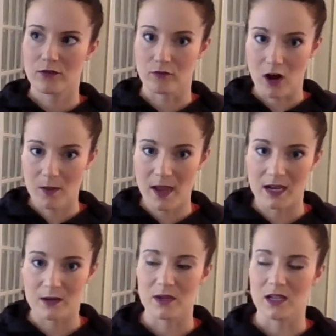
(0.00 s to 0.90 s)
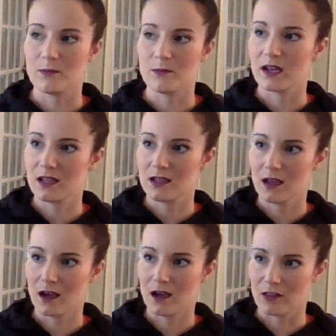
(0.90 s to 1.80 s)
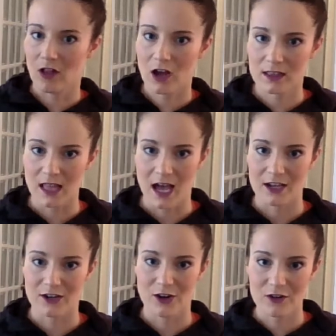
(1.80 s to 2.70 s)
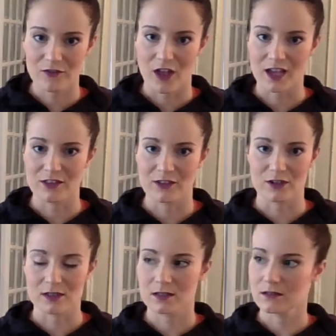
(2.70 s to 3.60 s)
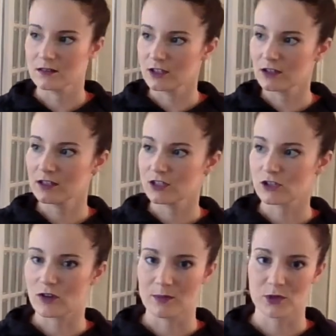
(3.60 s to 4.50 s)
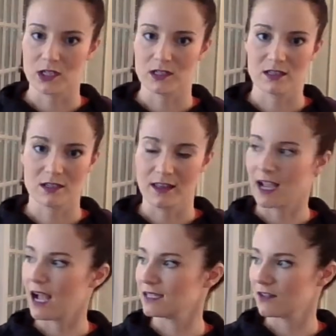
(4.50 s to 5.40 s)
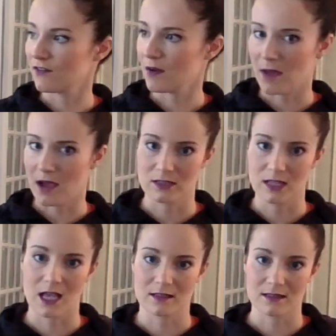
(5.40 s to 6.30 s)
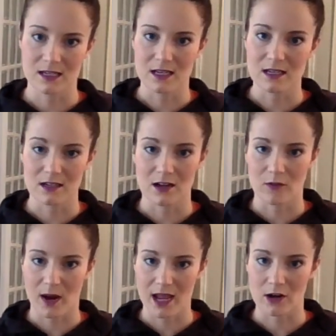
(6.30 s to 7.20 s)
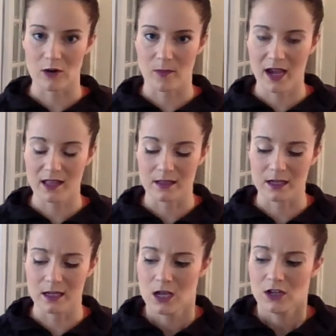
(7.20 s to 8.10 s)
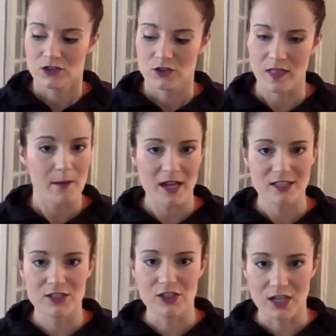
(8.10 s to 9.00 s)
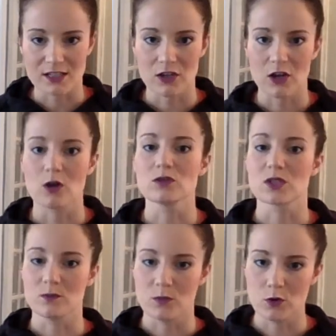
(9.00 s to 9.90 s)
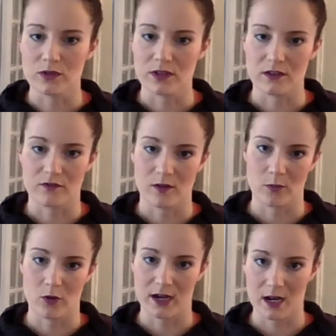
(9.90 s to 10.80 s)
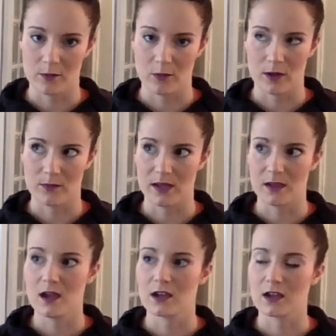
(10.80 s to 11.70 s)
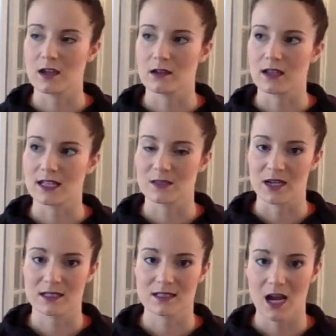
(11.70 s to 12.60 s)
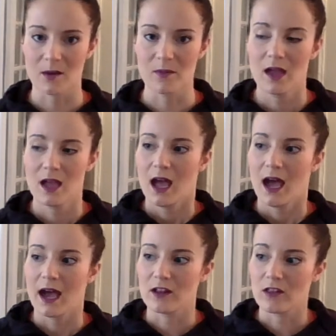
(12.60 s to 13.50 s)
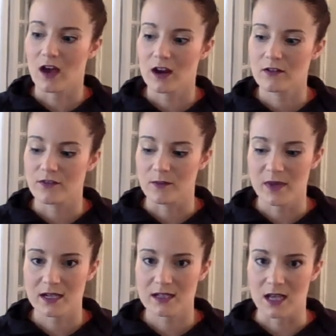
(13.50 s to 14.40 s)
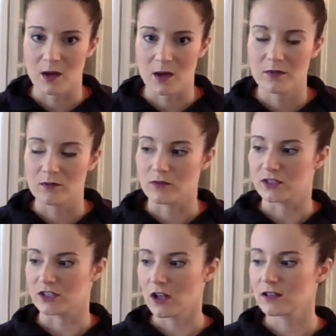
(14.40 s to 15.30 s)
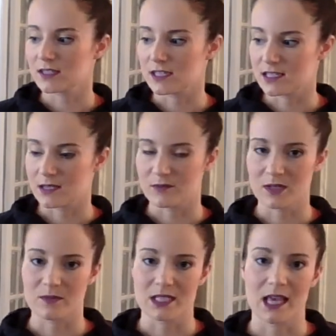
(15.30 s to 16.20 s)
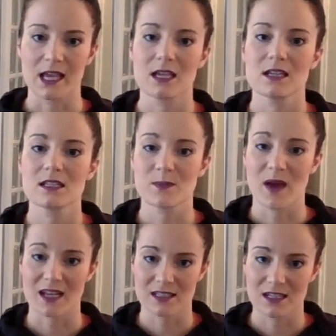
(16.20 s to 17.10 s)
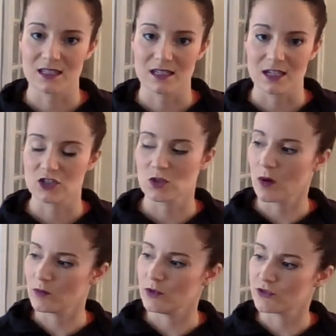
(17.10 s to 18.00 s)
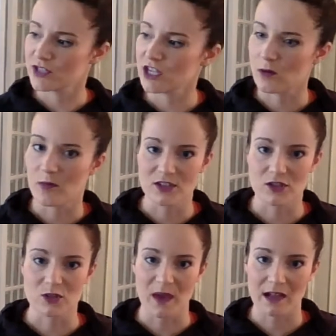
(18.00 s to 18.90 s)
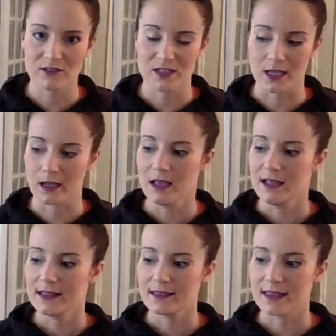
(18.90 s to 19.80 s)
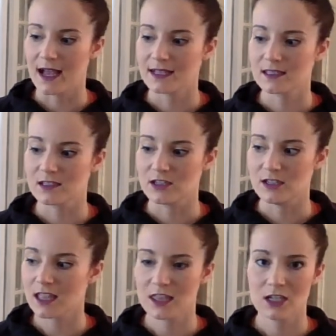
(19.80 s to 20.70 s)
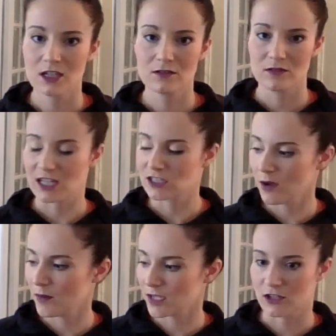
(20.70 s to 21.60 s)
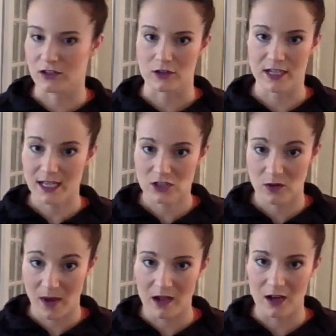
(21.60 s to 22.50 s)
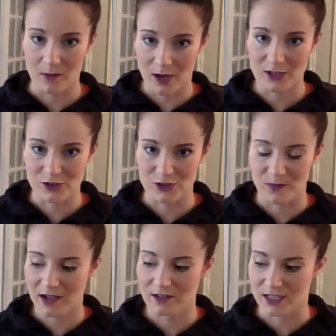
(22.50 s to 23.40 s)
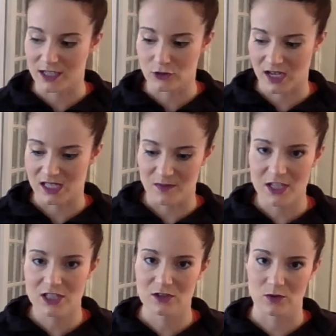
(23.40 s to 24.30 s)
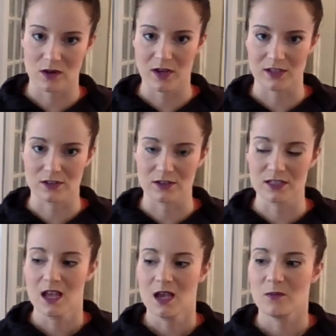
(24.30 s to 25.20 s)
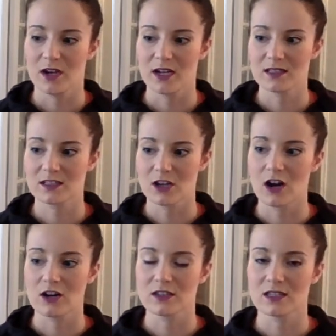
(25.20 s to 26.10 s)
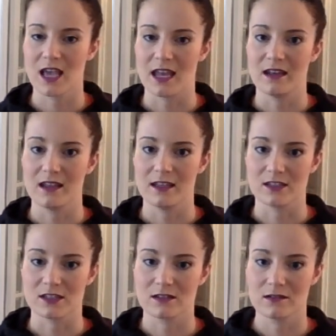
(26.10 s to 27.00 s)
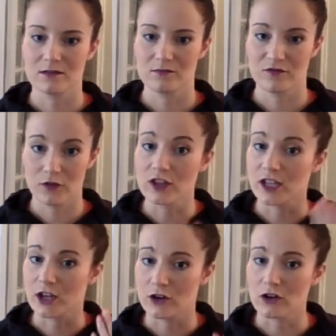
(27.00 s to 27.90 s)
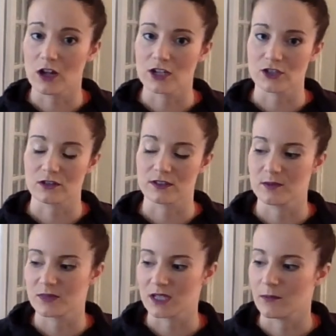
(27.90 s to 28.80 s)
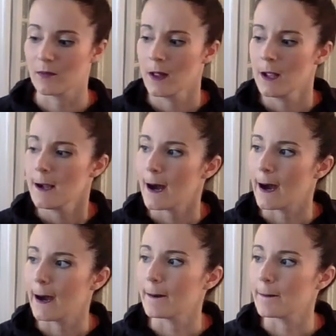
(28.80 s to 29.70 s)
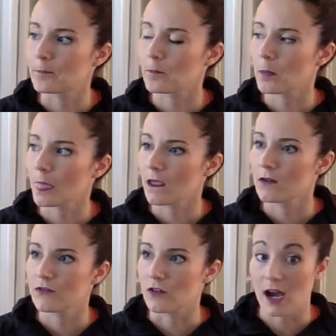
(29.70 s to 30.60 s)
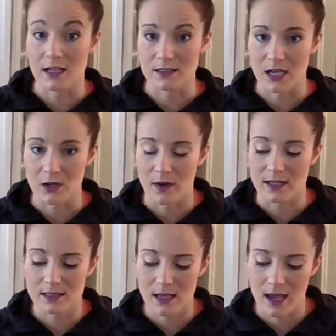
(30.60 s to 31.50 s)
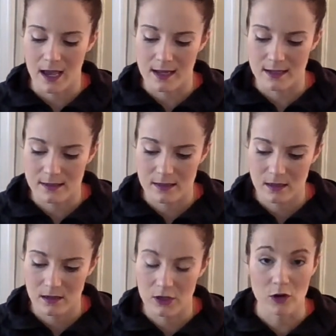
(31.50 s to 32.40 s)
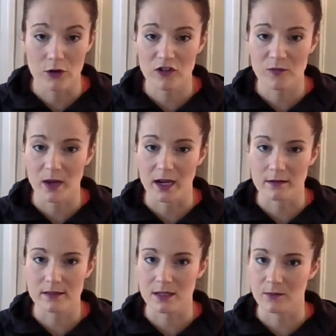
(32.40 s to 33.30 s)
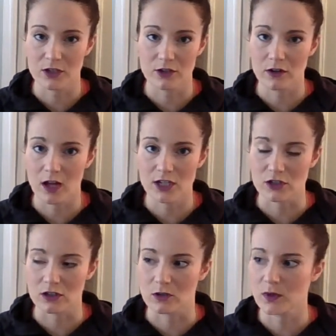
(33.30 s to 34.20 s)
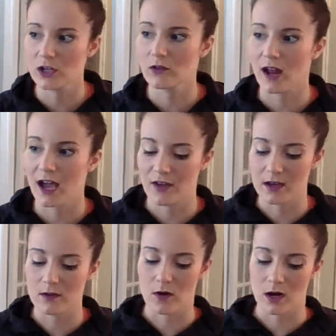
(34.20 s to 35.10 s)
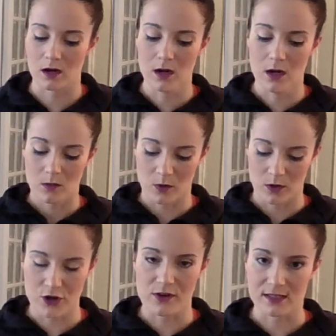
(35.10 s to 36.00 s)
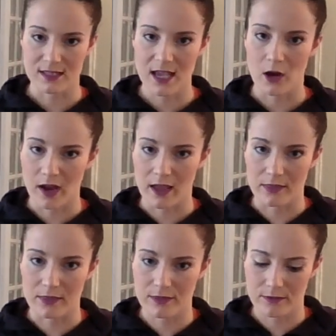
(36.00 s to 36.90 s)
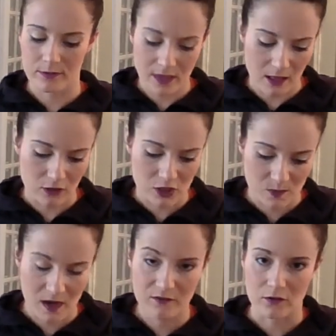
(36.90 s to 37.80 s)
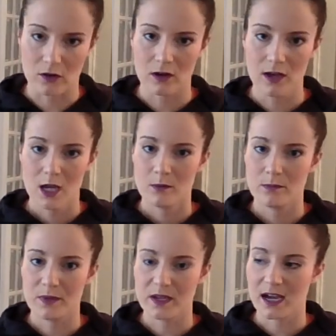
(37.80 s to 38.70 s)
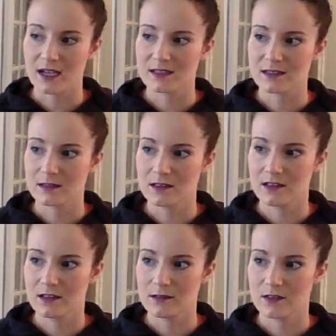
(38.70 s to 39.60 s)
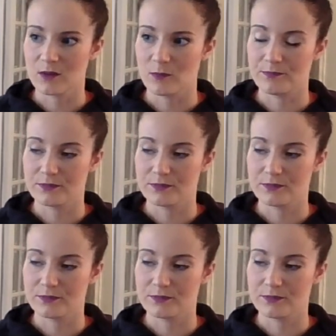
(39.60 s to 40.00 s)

from A to B, but along that nerve line there's little interruptions, like as if a mouse has eaten away at our myelin. So that message doesn't go smoothly from point A to point B, it gets mixed up. And a lot of the mix-up results in symptoms like spasticity. So when you see our muscles bouncing, that's not muscular. Yes, our muscles are bouncing, it transmits to our muscles, but it starts and is fully a neurological symptom. For us anyways. And nerve pain, simply neurological. We don't have anywhere where you can say, okay, that looks painful, because the